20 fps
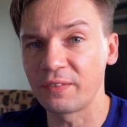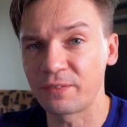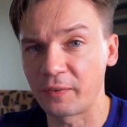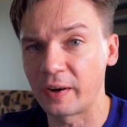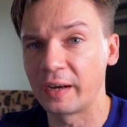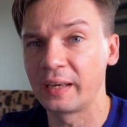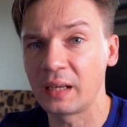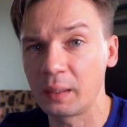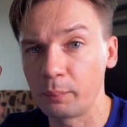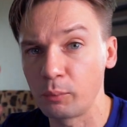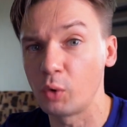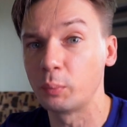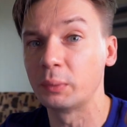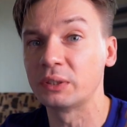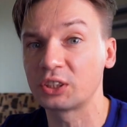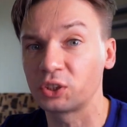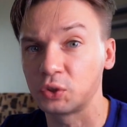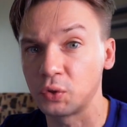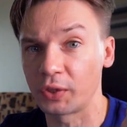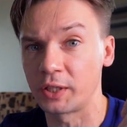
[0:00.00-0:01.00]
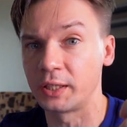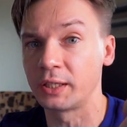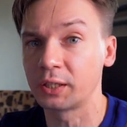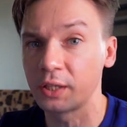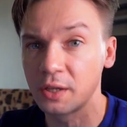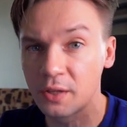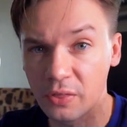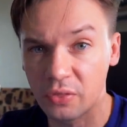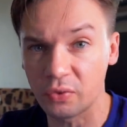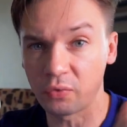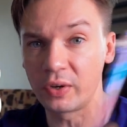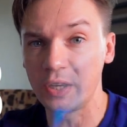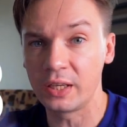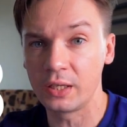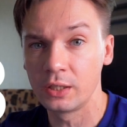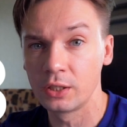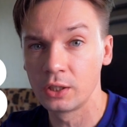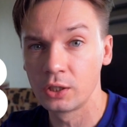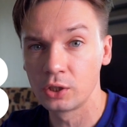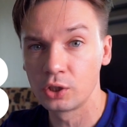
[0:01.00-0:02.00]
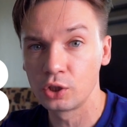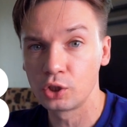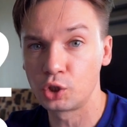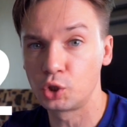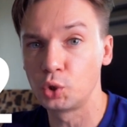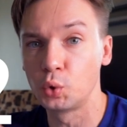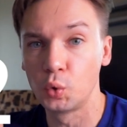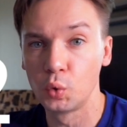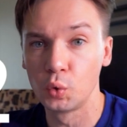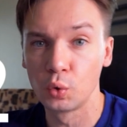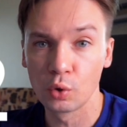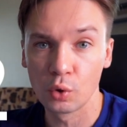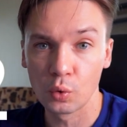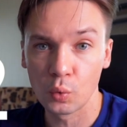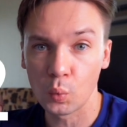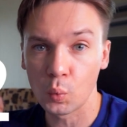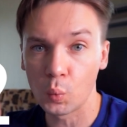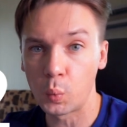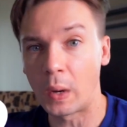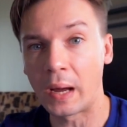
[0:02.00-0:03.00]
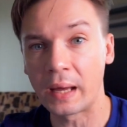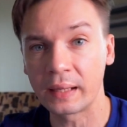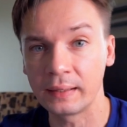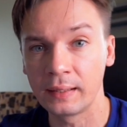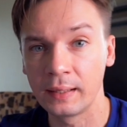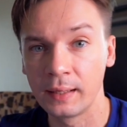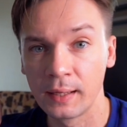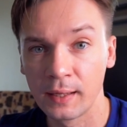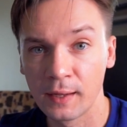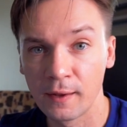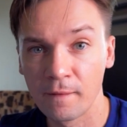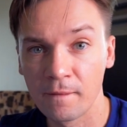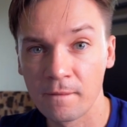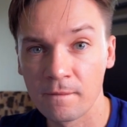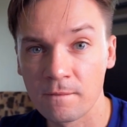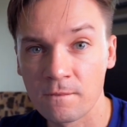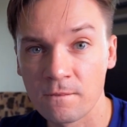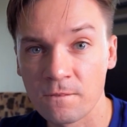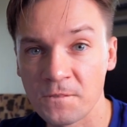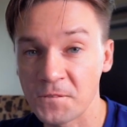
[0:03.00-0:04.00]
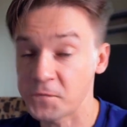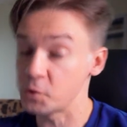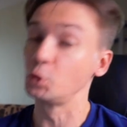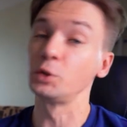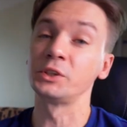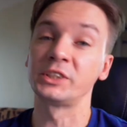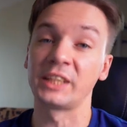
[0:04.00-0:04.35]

final moments to think. Three, two, one, full